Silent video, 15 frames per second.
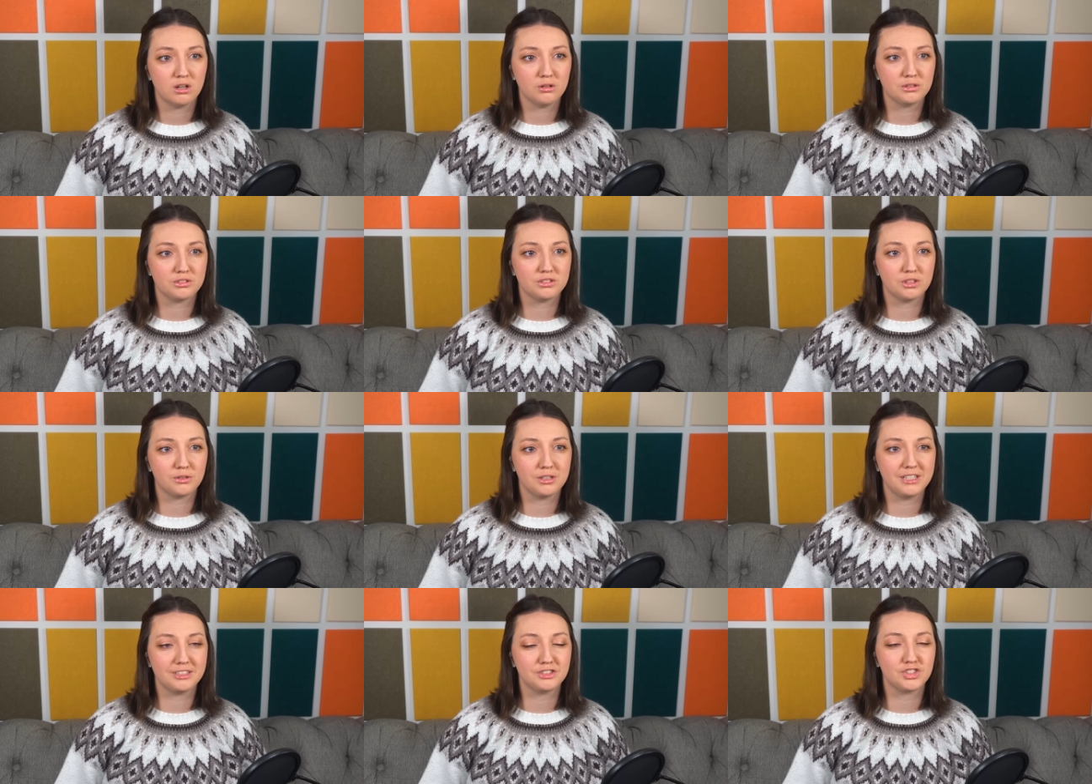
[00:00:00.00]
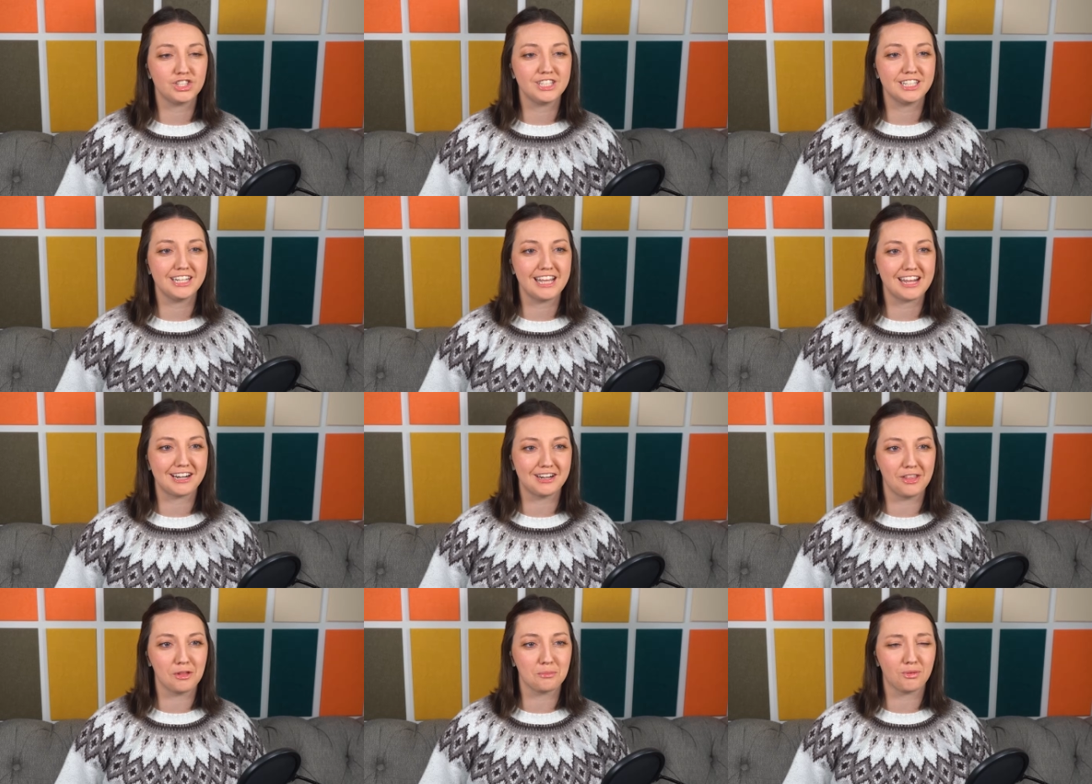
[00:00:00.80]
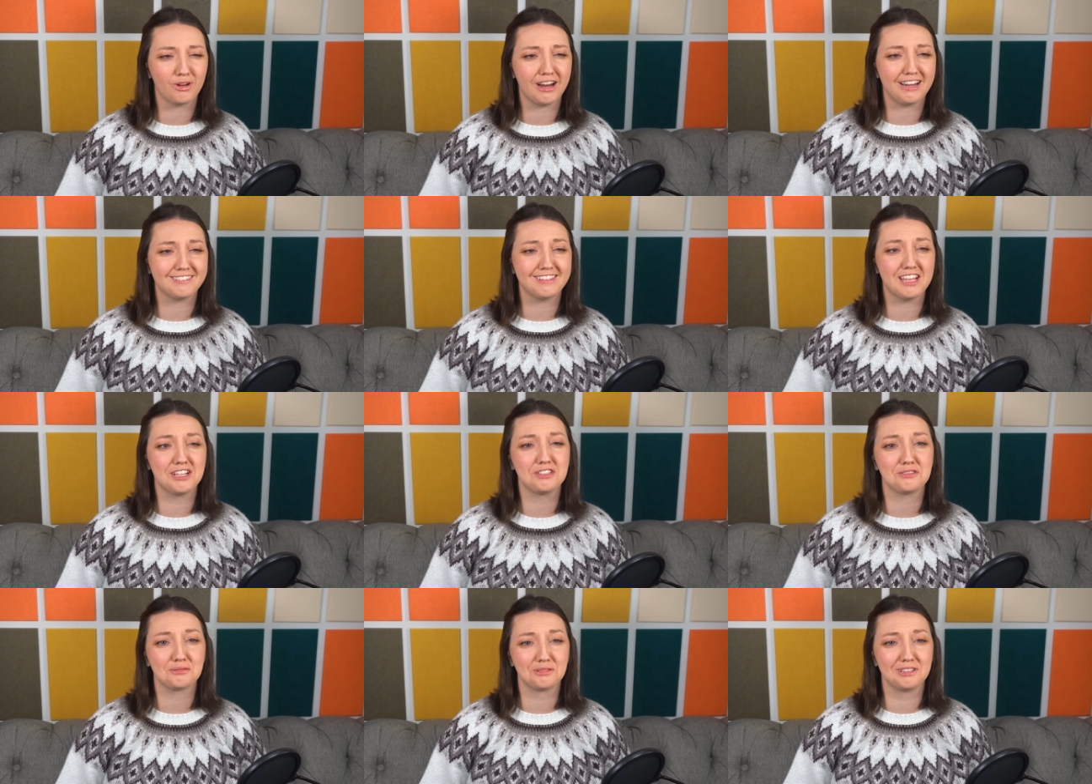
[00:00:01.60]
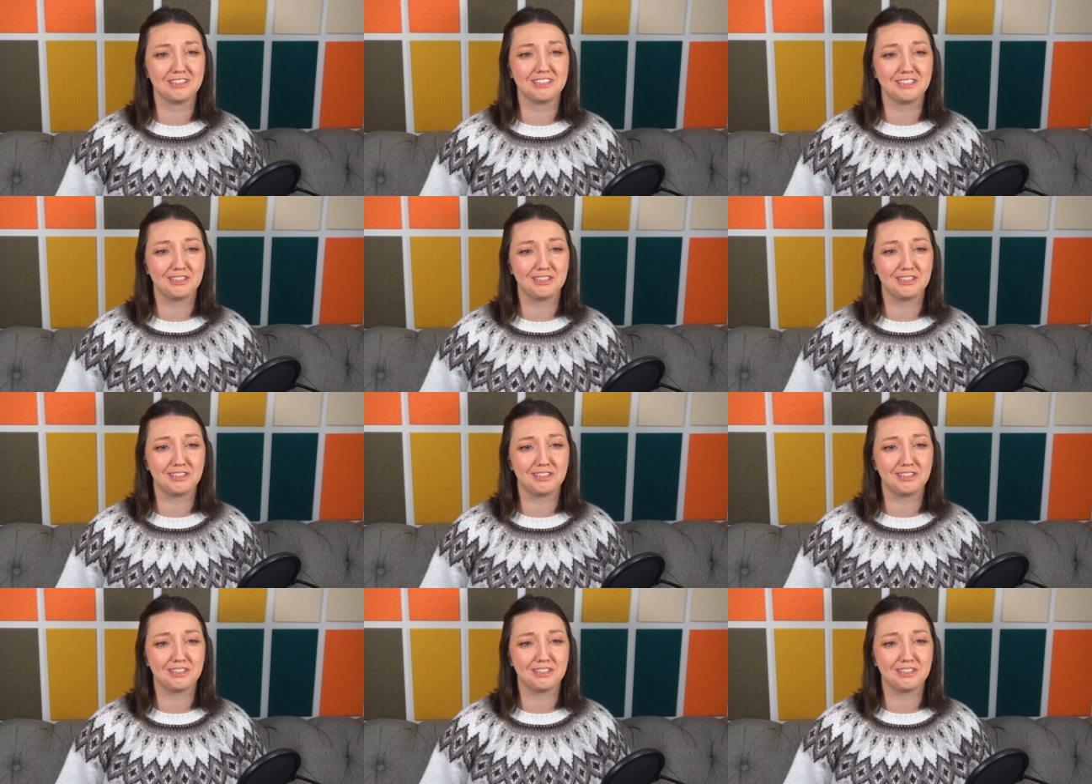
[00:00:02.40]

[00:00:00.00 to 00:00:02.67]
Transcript: Oh, so she did add another braid. That's really